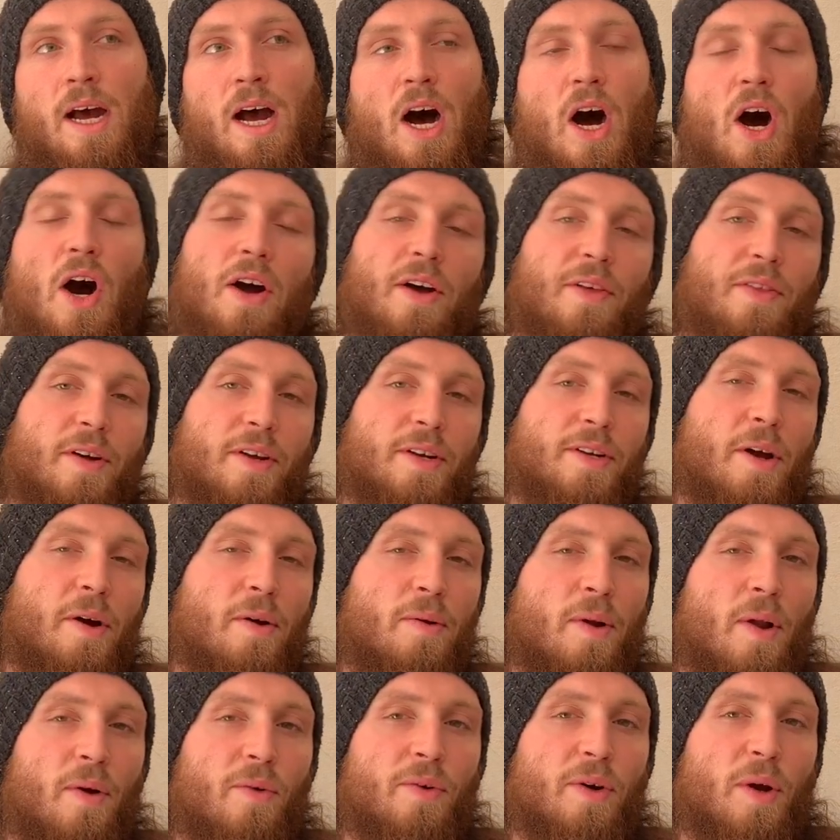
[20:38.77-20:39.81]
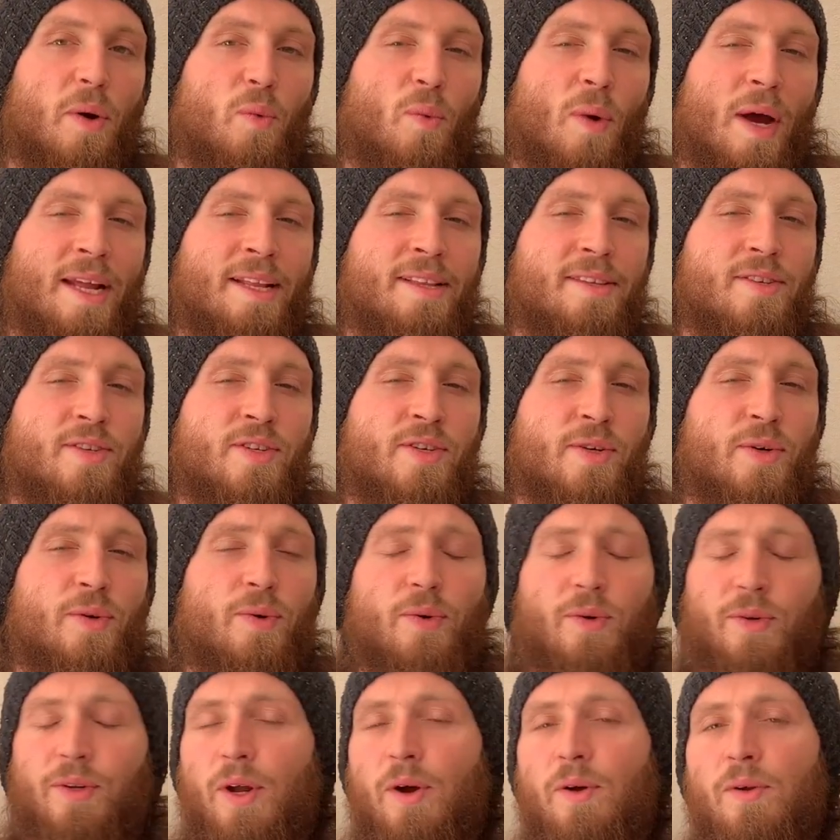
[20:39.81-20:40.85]
either no longer went
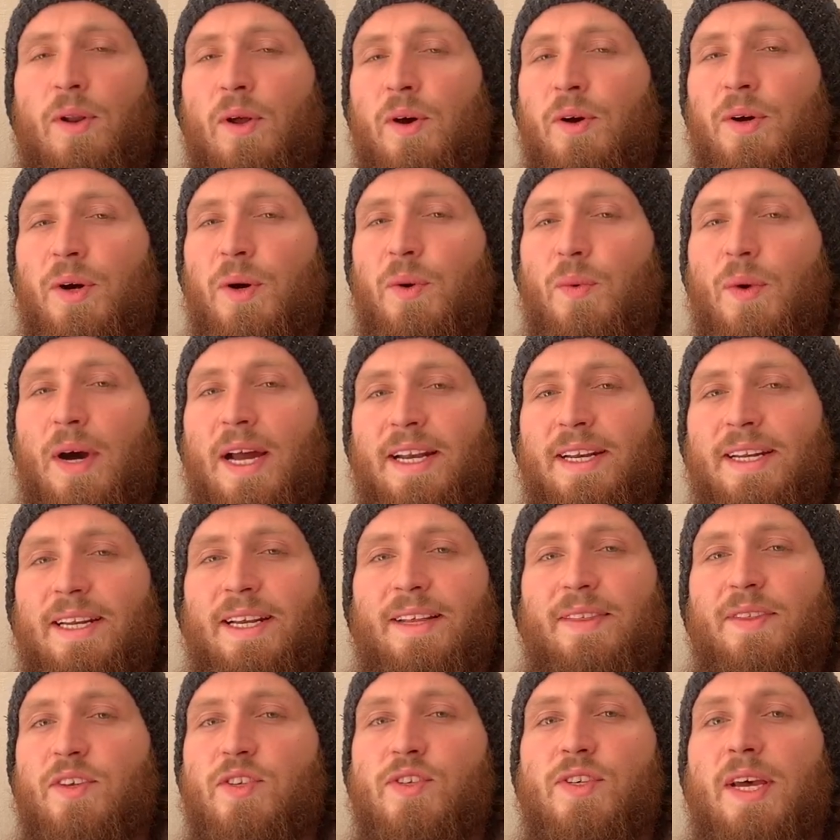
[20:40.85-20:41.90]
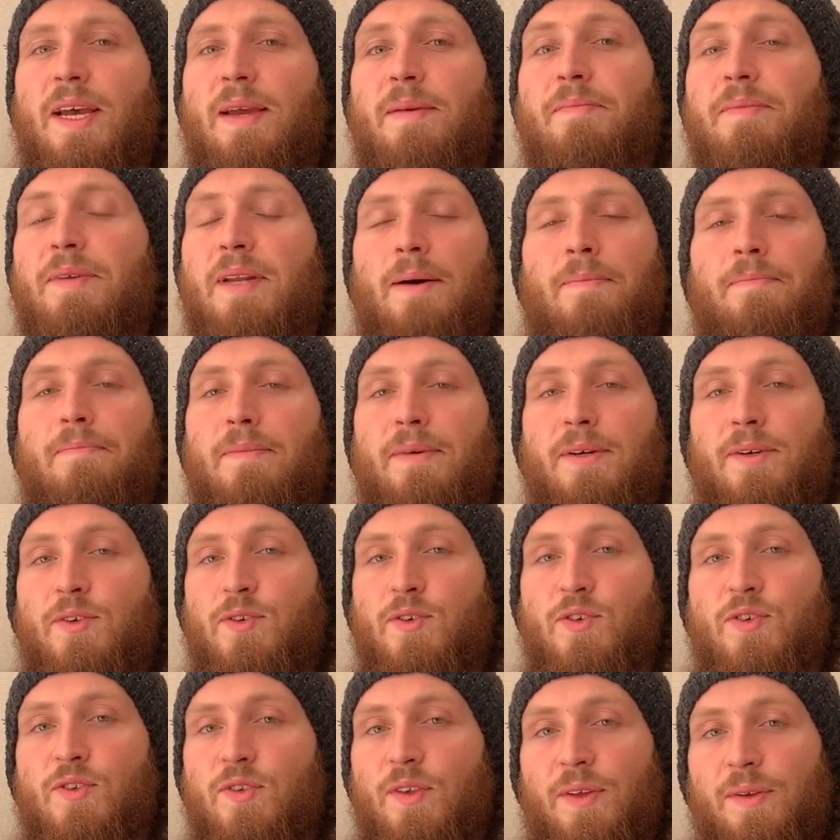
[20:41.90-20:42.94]
or no longer went in the same
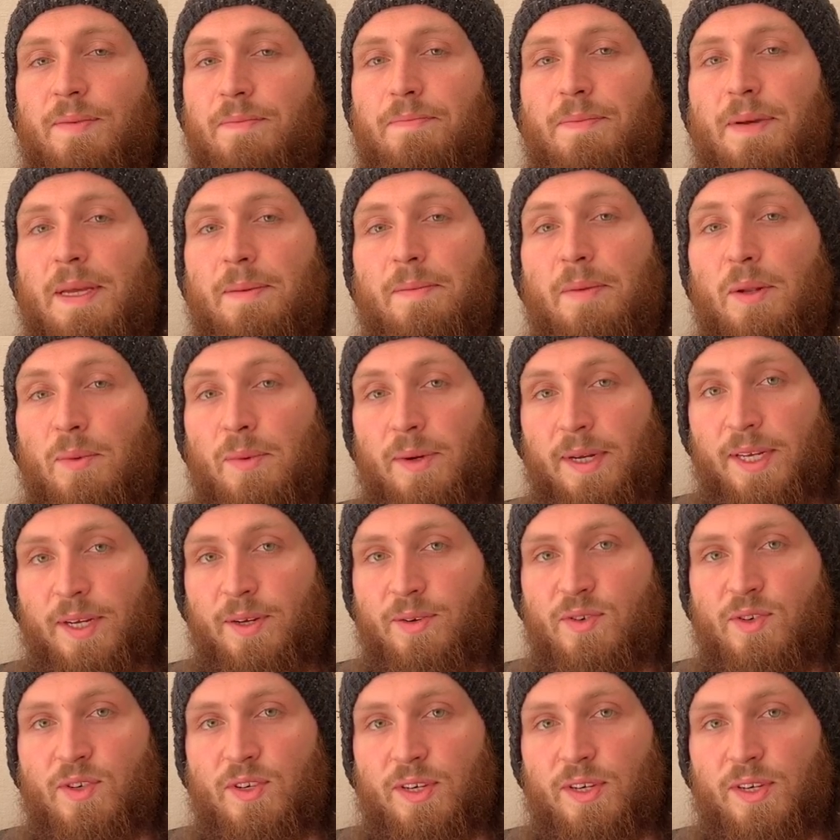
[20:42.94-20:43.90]
numbers that people were used